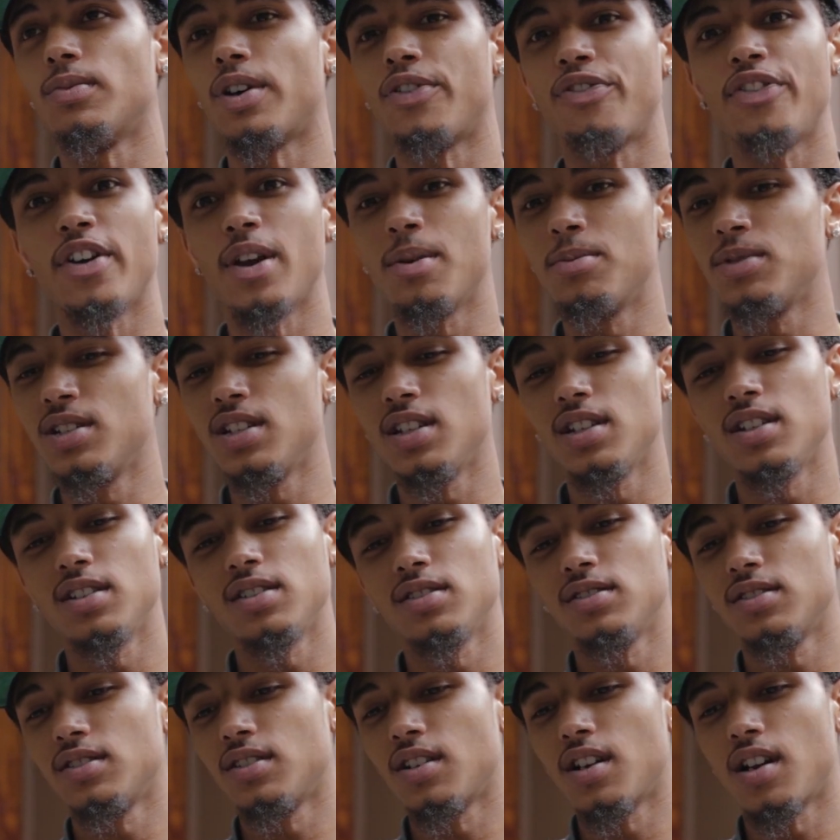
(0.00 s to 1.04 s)
my
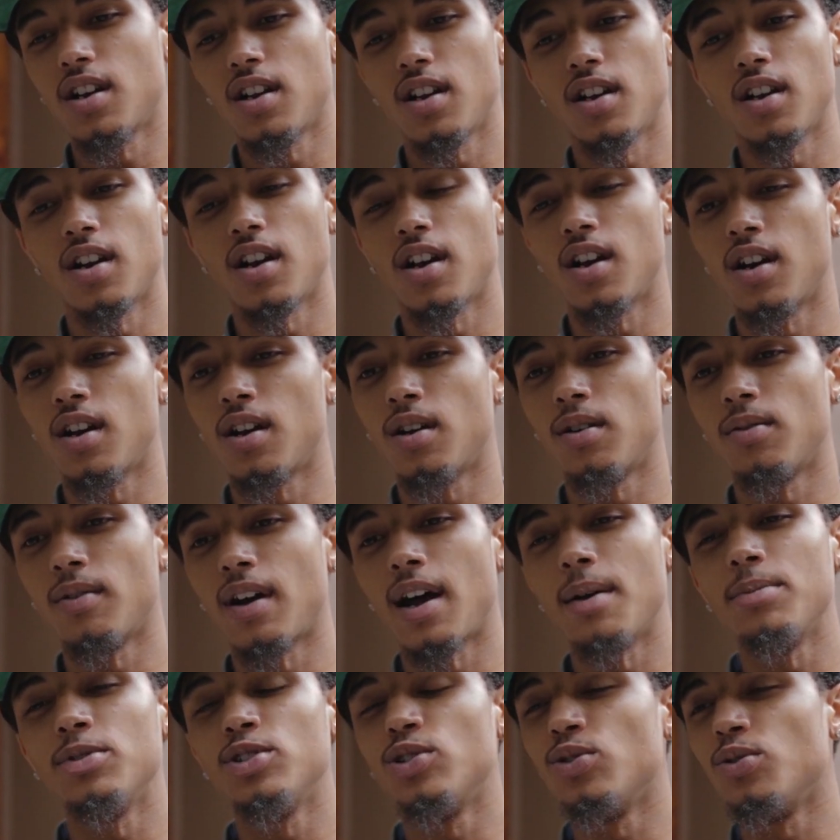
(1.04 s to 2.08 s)
family.
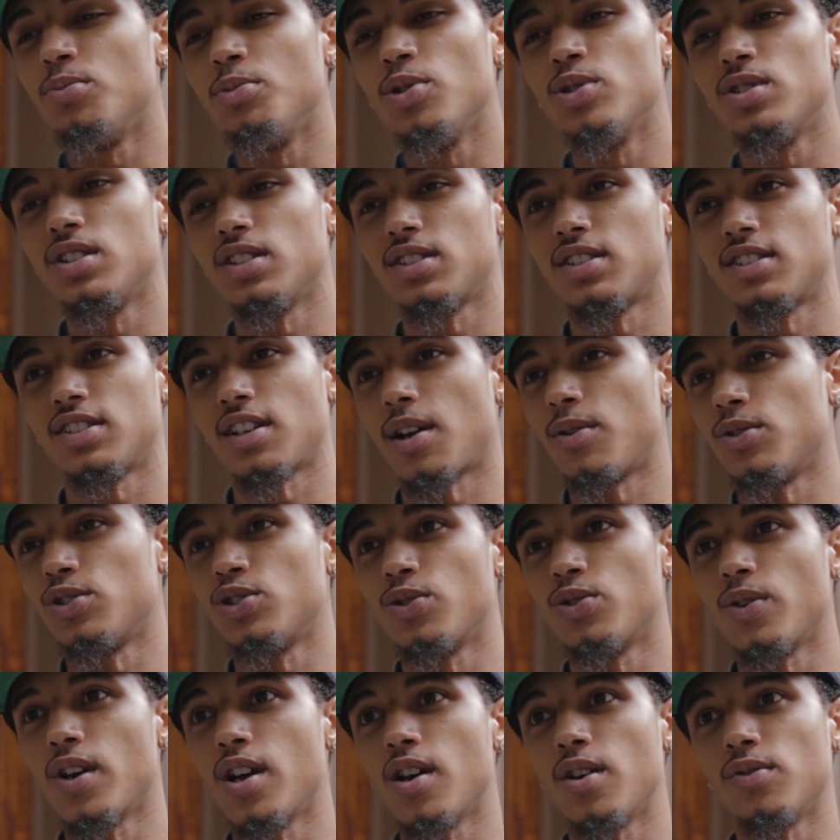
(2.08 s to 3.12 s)
I've been doing music since I
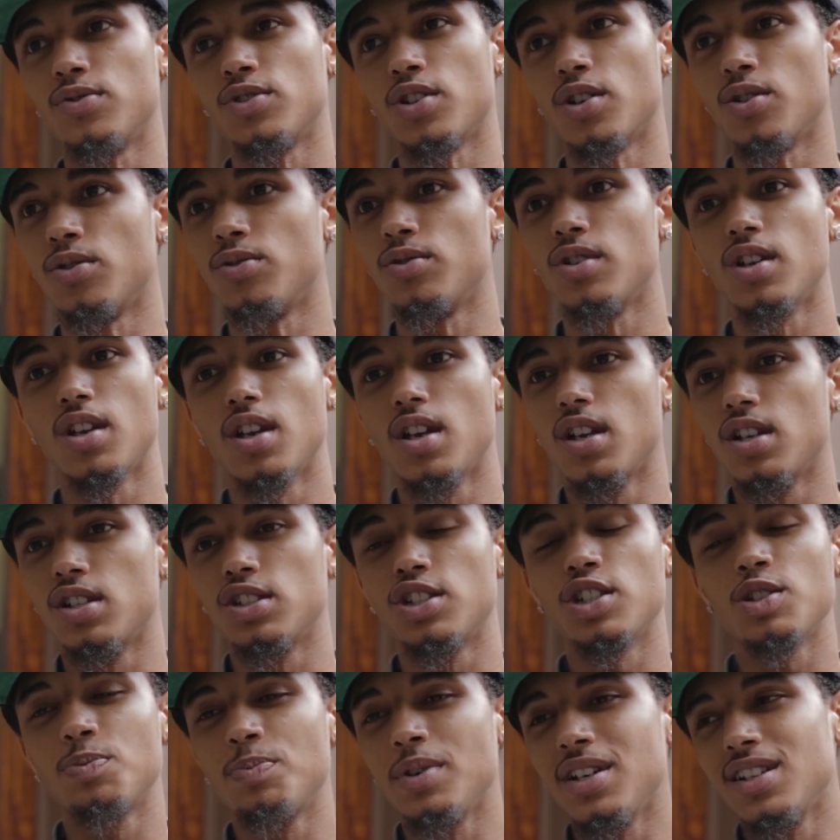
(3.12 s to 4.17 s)
was 12, so
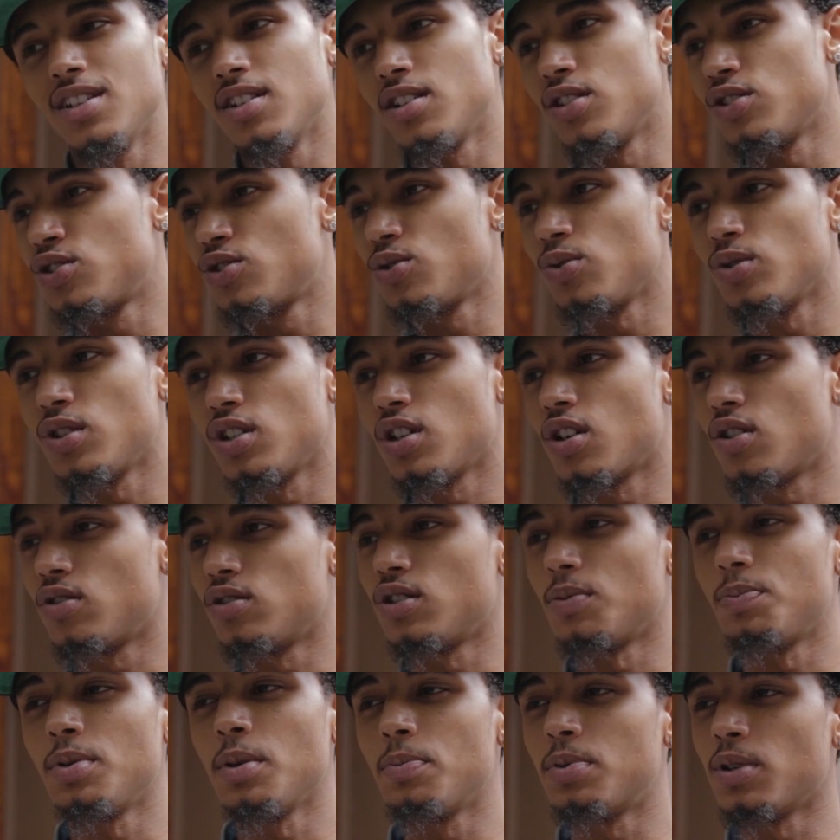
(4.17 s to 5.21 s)
just being in the
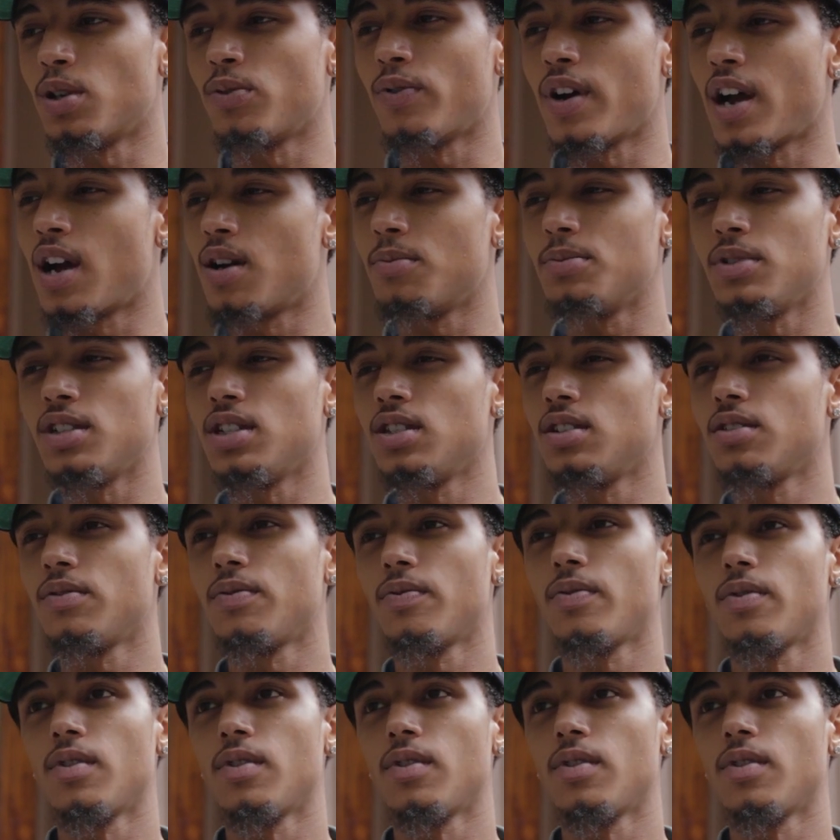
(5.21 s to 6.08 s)
studio, the people around me,